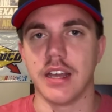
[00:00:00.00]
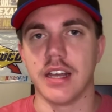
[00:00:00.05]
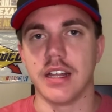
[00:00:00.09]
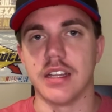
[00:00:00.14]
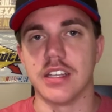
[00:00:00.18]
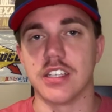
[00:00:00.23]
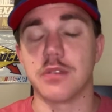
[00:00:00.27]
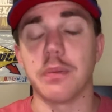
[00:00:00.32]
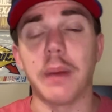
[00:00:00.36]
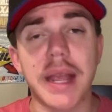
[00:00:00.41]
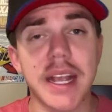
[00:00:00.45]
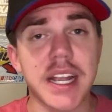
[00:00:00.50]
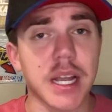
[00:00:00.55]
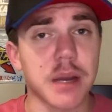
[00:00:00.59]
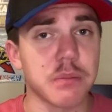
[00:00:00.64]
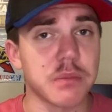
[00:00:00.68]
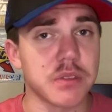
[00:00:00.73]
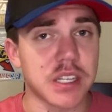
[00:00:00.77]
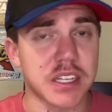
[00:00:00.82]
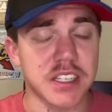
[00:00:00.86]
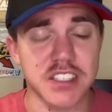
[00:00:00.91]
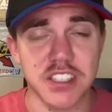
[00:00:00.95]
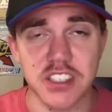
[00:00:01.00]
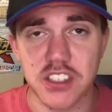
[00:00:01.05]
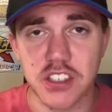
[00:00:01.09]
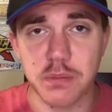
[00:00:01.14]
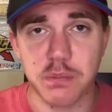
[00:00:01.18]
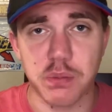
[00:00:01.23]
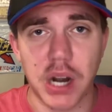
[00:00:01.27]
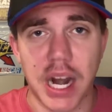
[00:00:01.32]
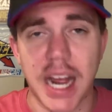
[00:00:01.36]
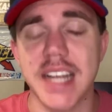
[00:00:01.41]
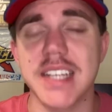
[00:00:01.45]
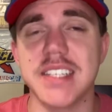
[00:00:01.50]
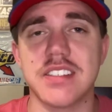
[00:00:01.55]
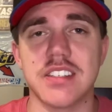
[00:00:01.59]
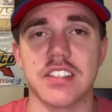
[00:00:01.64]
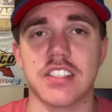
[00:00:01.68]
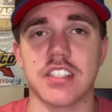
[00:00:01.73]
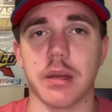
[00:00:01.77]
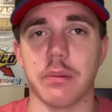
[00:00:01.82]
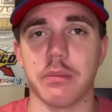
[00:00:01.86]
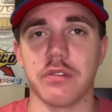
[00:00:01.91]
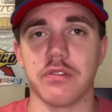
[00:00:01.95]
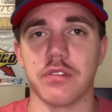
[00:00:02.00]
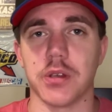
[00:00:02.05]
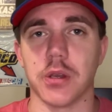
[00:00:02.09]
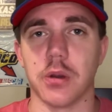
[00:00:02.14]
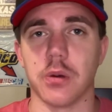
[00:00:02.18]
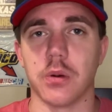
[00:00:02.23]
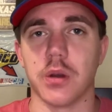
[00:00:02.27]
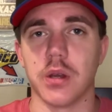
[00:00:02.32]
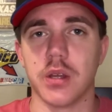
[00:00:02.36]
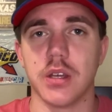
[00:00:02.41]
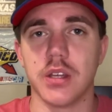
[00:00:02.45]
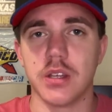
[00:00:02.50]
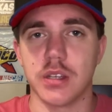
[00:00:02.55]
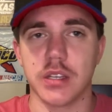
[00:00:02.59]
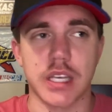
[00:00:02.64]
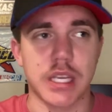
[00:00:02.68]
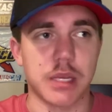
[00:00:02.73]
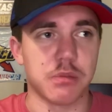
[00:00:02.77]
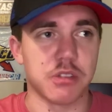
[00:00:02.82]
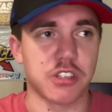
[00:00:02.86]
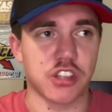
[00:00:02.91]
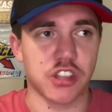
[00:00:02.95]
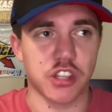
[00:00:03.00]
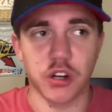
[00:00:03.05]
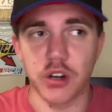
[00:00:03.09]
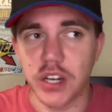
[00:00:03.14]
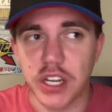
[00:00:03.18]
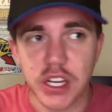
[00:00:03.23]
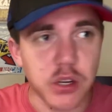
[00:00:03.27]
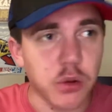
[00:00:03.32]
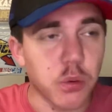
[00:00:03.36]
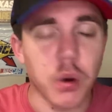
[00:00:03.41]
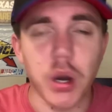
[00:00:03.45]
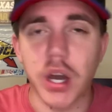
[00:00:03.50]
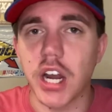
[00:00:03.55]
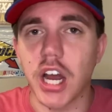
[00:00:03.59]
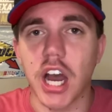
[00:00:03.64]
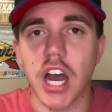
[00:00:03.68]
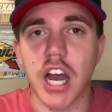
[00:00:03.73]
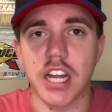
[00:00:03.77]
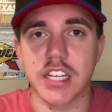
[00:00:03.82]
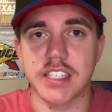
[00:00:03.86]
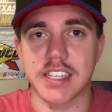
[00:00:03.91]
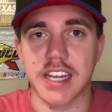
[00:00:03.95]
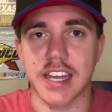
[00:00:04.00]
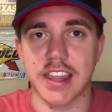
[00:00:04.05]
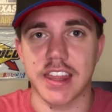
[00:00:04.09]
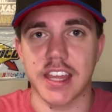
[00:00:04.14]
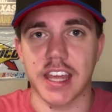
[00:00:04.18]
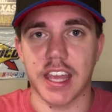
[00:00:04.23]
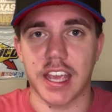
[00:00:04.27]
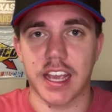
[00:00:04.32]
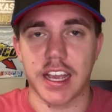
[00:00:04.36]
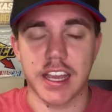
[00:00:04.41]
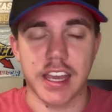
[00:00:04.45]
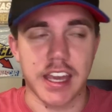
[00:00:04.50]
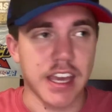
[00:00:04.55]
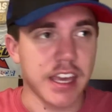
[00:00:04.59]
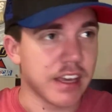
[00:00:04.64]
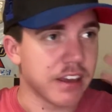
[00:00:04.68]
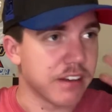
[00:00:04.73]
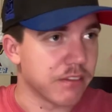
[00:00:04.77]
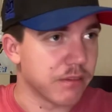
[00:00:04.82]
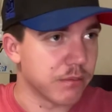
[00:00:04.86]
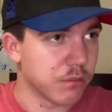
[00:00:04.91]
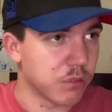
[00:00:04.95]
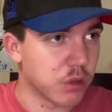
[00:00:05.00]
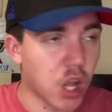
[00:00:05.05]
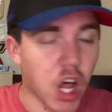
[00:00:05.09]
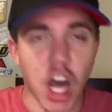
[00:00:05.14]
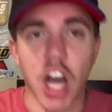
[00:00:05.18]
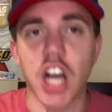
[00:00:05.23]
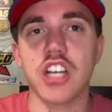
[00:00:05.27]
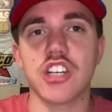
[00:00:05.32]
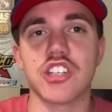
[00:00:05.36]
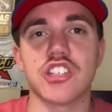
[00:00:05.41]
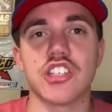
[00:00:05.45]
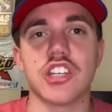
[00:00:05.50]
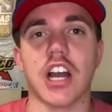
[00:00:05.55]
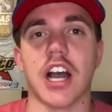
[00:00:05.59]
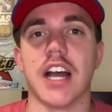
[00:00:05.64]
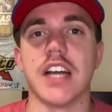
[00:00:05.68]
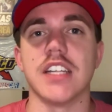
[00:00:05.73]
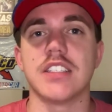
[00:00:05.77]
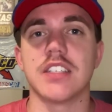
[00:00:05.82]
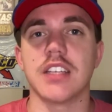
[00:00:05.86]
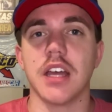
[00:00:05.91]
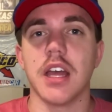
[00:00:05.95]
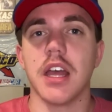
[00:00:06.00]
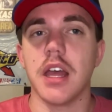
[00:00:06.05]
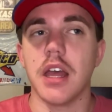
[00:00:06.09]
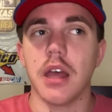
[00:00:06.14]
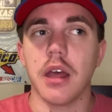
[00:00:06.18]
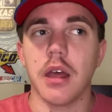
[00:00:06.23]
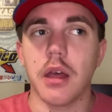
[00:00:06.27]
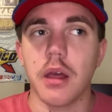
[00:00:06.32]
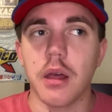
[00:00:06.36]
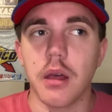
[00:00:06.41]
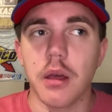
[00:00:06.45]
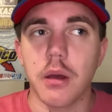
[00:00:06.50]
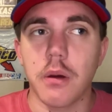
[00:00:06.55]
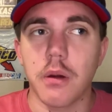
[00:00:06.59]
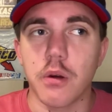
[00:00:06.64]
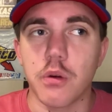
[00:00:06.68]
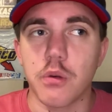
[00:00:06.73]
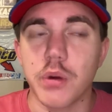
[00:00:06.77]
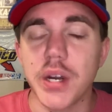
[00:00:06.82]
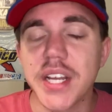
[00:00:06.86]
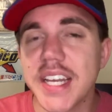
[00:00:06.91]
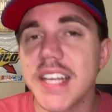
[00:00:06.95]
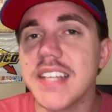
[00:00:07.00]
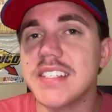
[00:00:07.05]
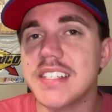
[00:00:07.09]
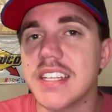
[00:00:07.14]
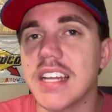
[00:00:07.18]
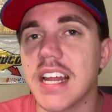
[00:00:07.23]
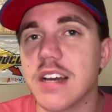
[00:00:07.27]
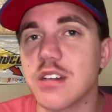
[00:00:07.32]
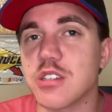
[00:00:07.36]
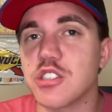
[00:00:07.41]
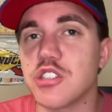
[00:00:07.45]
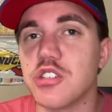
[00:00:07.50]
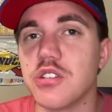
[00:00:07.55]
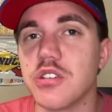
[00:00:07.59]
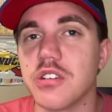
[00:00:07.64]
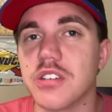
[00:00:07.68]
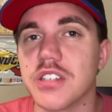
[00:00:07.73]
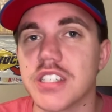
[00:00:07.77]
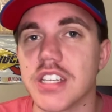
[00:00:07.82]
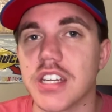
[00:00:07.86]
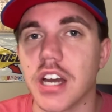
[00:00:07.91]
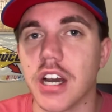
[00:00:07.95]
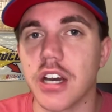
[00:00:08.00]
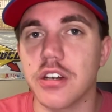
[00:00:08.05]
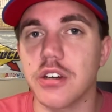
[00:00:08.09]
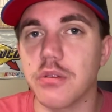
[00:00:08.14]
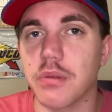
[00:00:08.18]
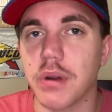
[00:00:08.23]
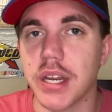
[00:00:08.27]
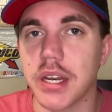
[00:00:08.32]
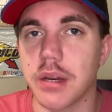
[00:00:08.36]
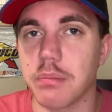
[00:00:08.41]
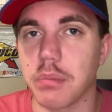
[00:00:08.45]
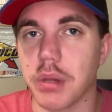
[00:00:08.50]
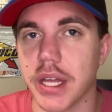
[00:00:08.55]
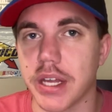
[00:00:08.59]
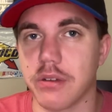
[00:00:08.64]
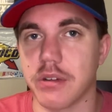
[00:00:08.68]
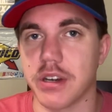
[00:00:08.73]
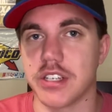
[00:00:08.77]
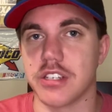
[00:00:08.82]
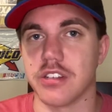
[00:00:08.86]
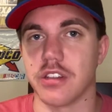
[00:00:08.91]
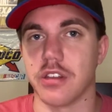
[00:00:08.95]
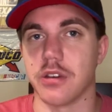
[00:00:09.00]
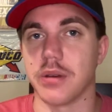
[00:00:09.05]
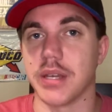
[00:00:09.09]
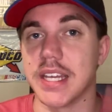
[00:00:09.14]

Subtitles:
This may come as a surprise to some of you. He was 30-1 odds, I think. Long shot. Ricky Stenhouse Jr. is an underrated plate racer, though.